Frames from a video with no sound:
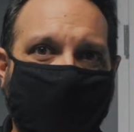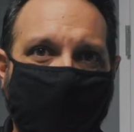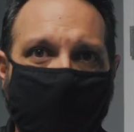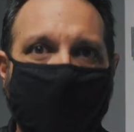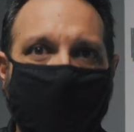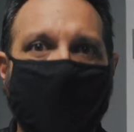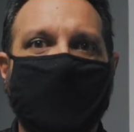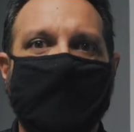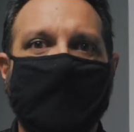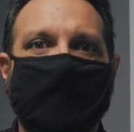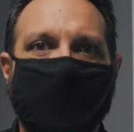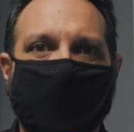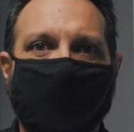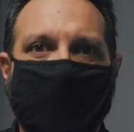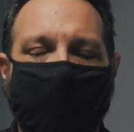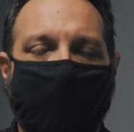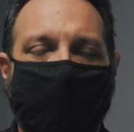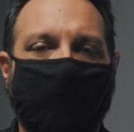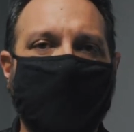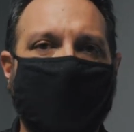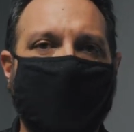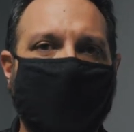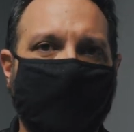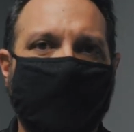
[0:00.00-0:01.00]
great
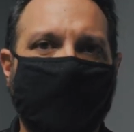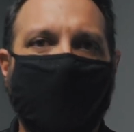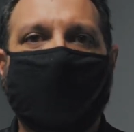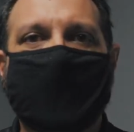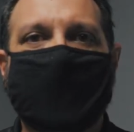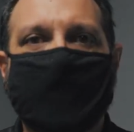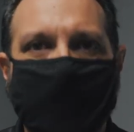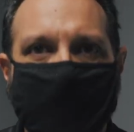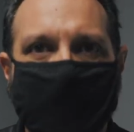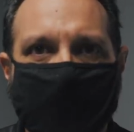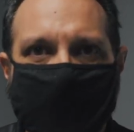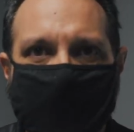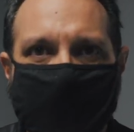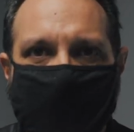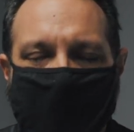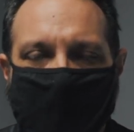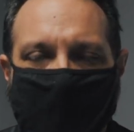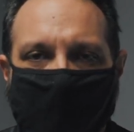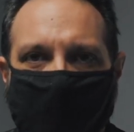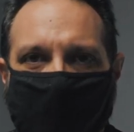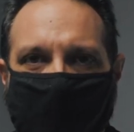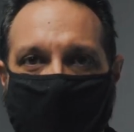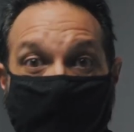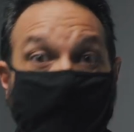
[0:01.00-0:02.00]
car manufacturers
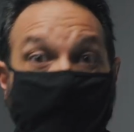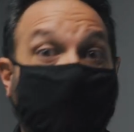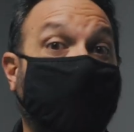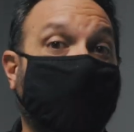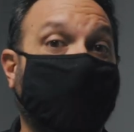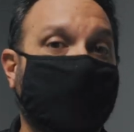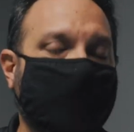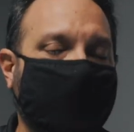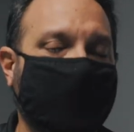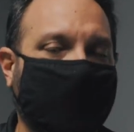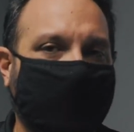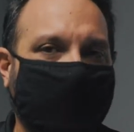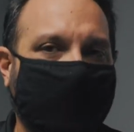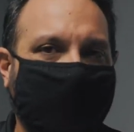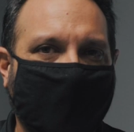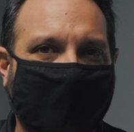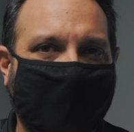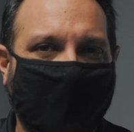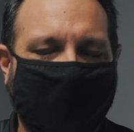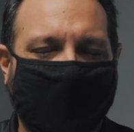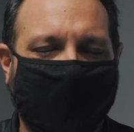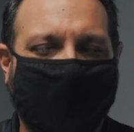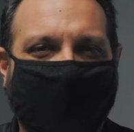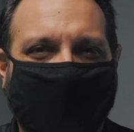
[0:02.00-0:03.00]
like Porsche
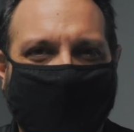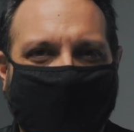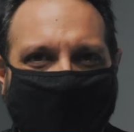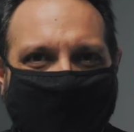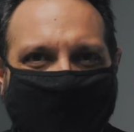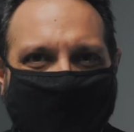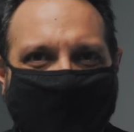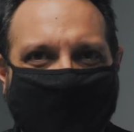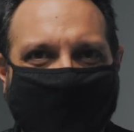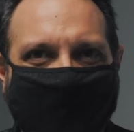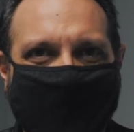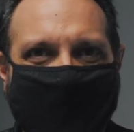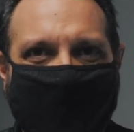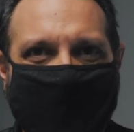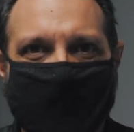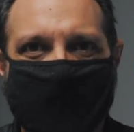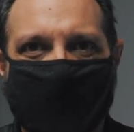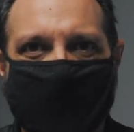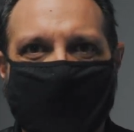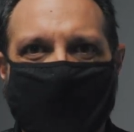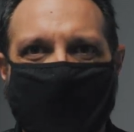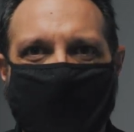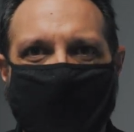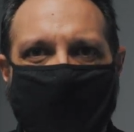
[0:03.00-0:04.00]

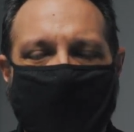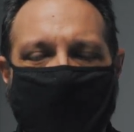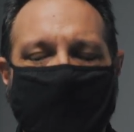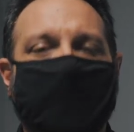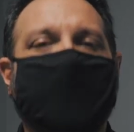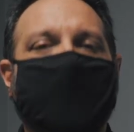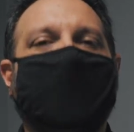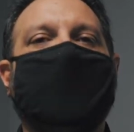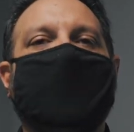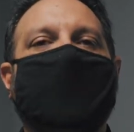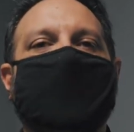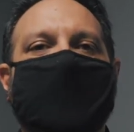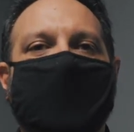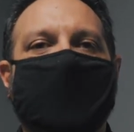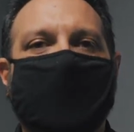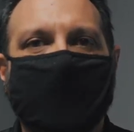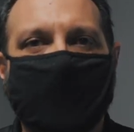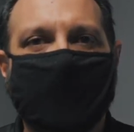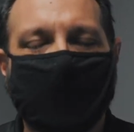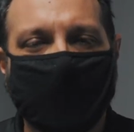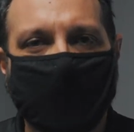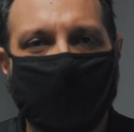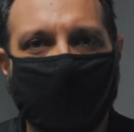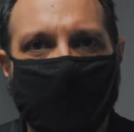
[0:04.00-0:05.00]
gives us good advice
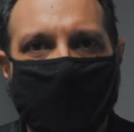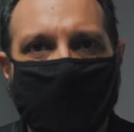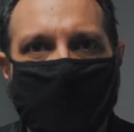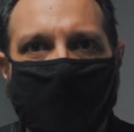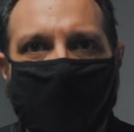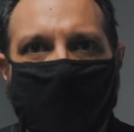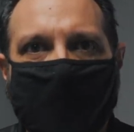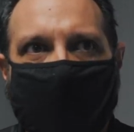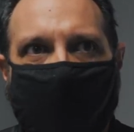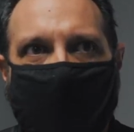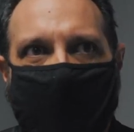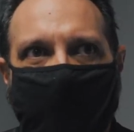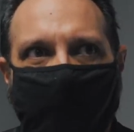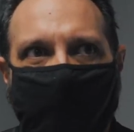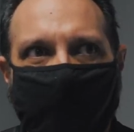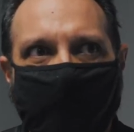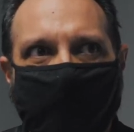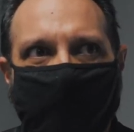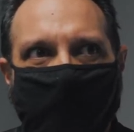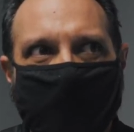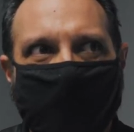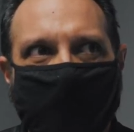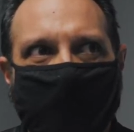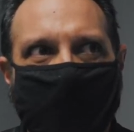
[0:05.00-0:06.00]
as to how
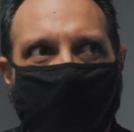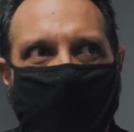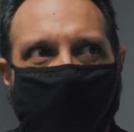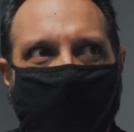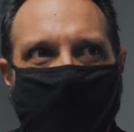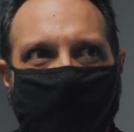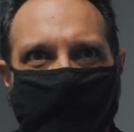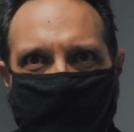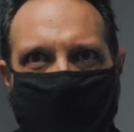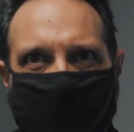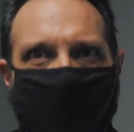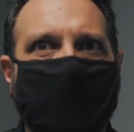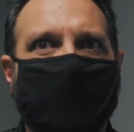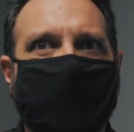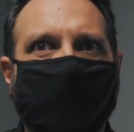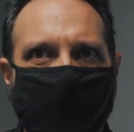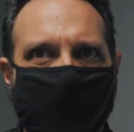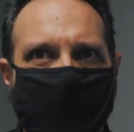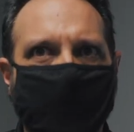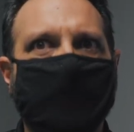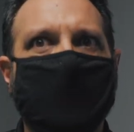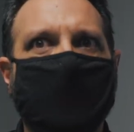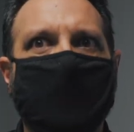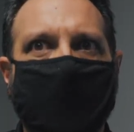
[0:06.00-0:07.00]
a vehicle
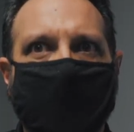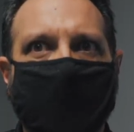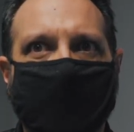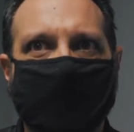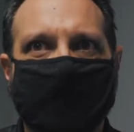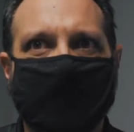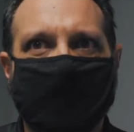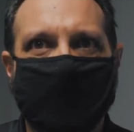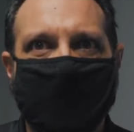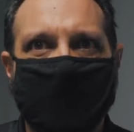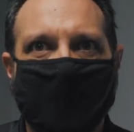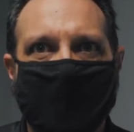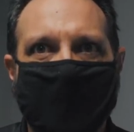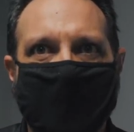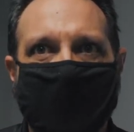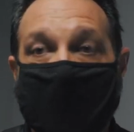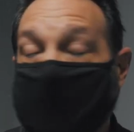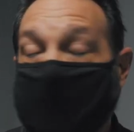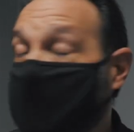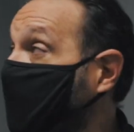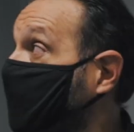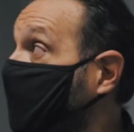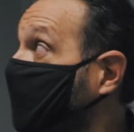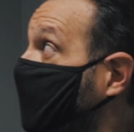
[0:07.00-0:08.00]
should be built.
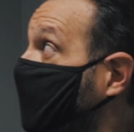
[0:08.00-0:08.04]
I love